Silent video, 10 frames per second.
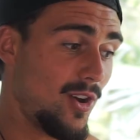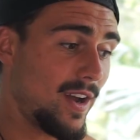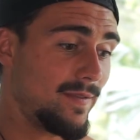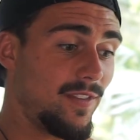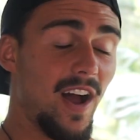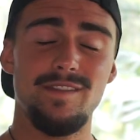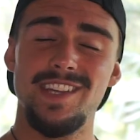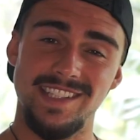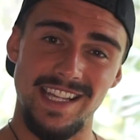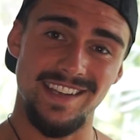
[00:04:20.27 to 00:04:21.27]
I'm 5
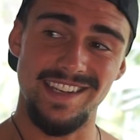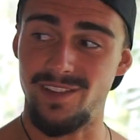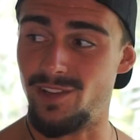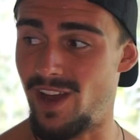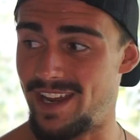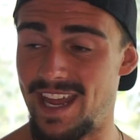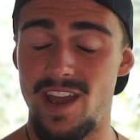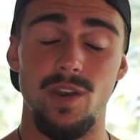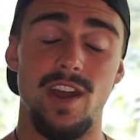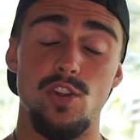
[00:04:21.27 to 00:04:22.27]
years later down the line
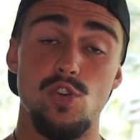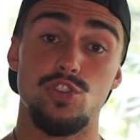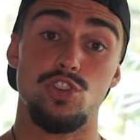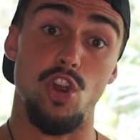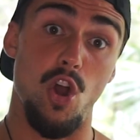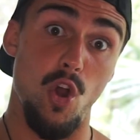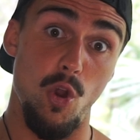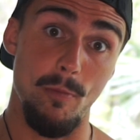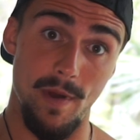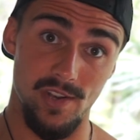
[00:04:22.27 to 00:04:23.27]
now, and I know
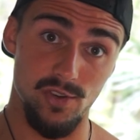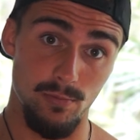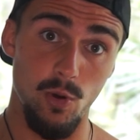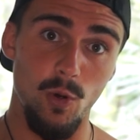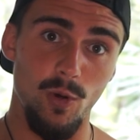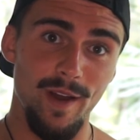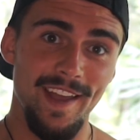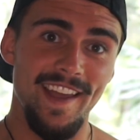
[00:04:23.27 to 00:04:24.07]
so much more.